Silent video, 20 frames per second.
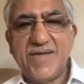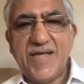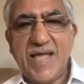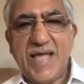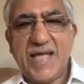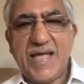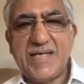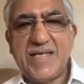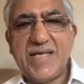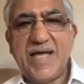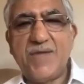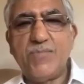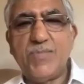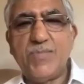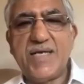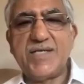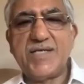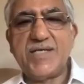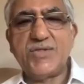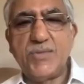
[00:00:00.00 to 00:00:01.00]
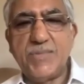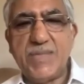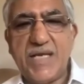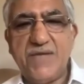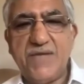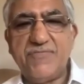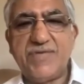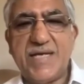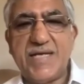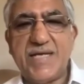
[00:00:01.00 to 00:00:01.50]
And I've made so
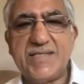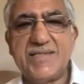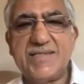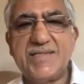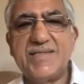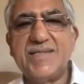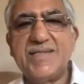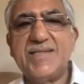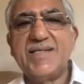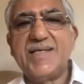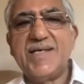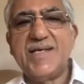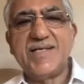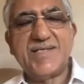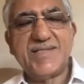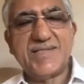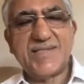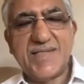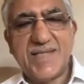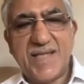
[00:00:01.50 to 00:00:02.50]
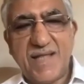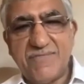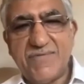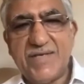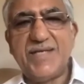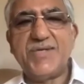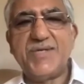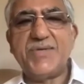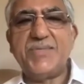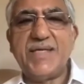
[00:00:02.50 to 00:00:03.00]
many friends. It's
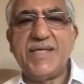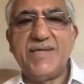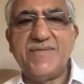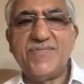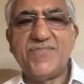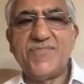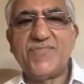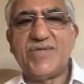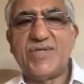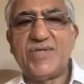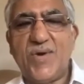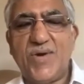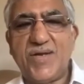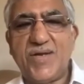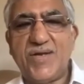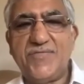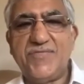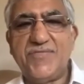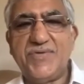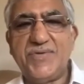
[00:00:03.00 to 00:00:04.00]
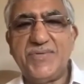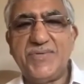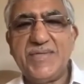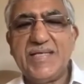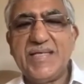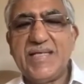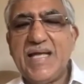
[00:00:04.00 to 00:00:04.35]
lovely to be with all of you.